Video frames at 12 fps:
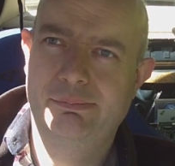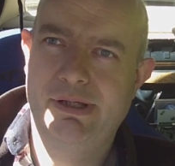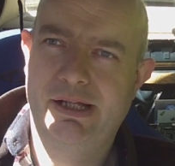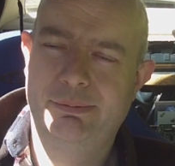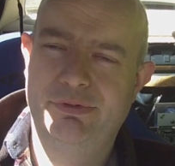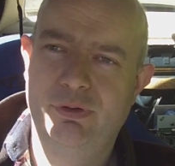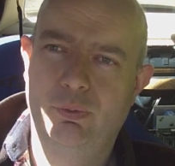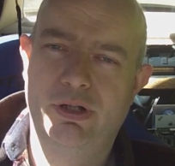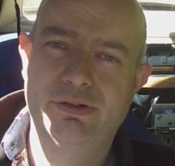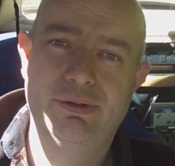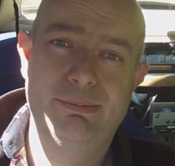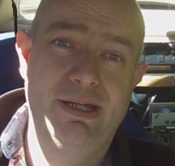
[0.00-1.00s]
helps you
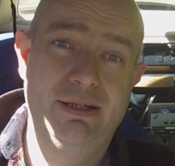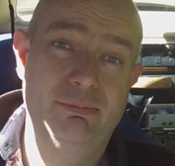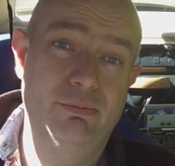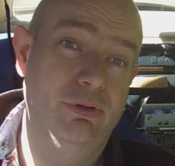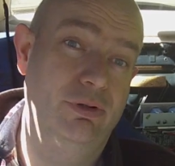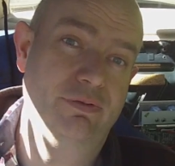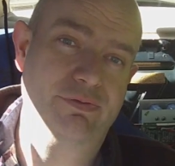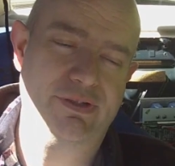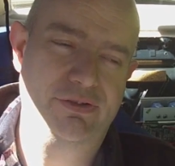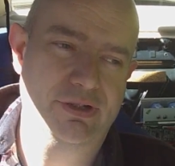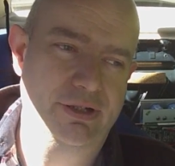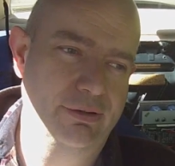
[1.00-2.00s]
want to make more of
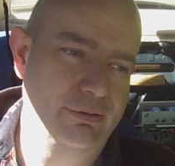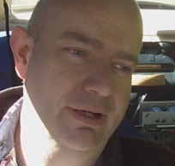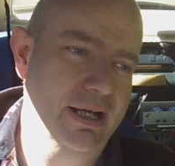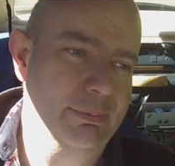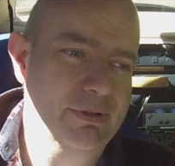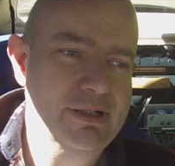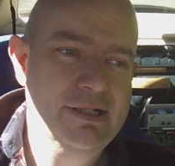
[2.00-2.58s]
this kind of crap.